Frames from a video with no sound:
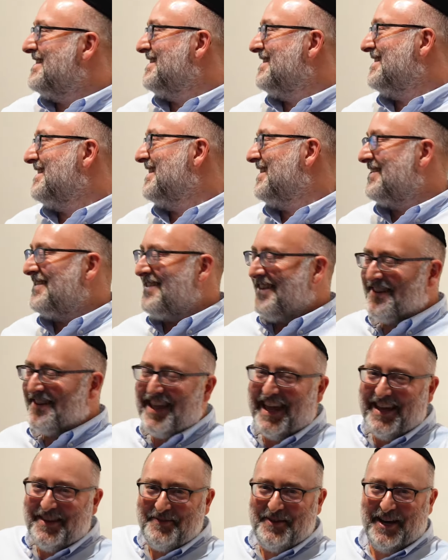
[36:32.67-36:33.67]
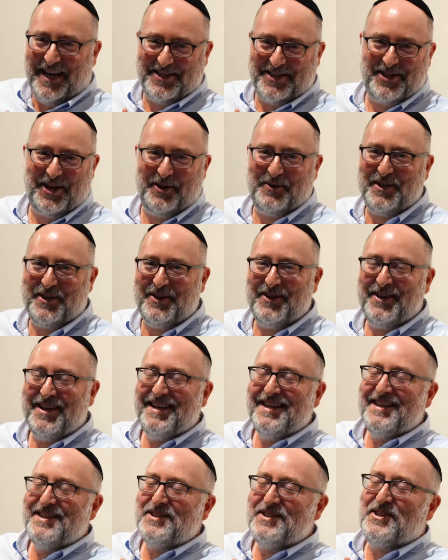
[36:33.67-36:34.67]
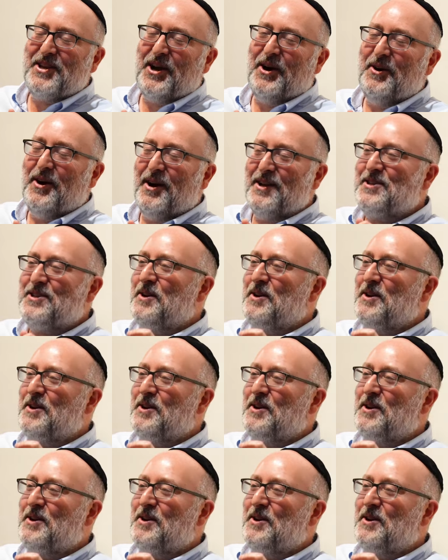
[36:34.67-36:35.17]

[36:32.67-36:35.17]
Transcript: No? Okay, well, I'll share with you. So,